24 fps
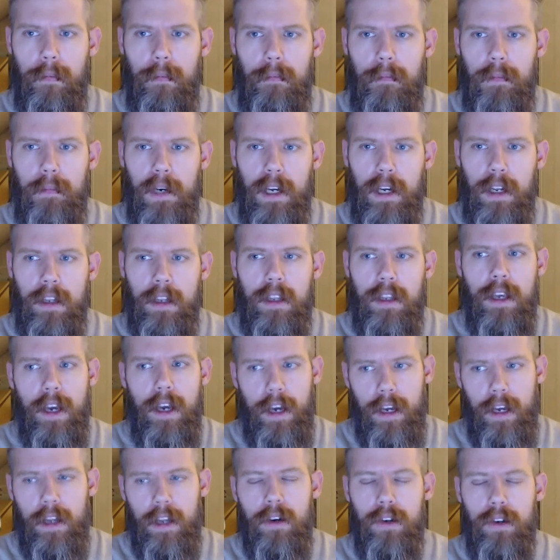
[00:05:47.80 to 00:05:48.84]
But yeah,
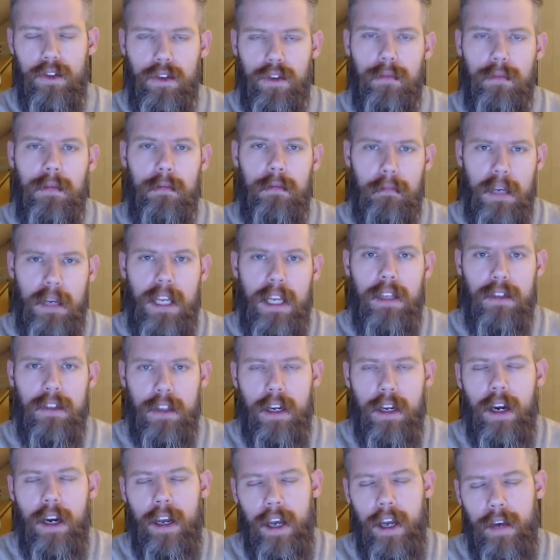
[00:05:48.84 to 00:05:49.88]
it also means
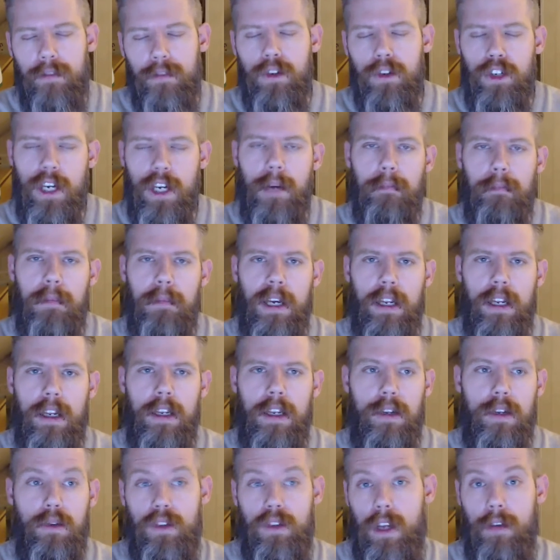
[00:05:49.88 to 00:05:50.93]
that I have to jump in and
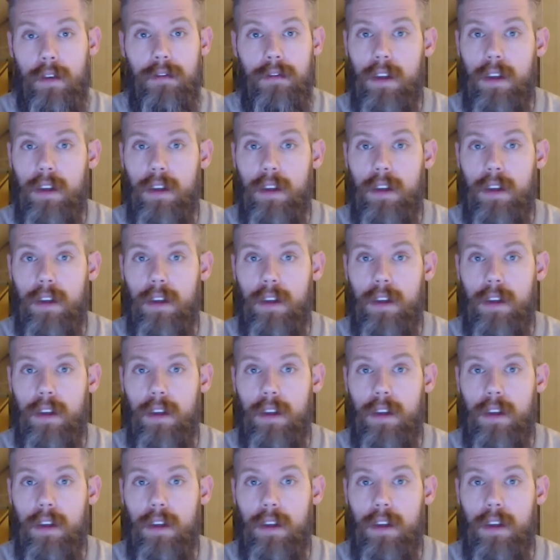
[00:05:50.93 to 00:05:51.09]
do stuff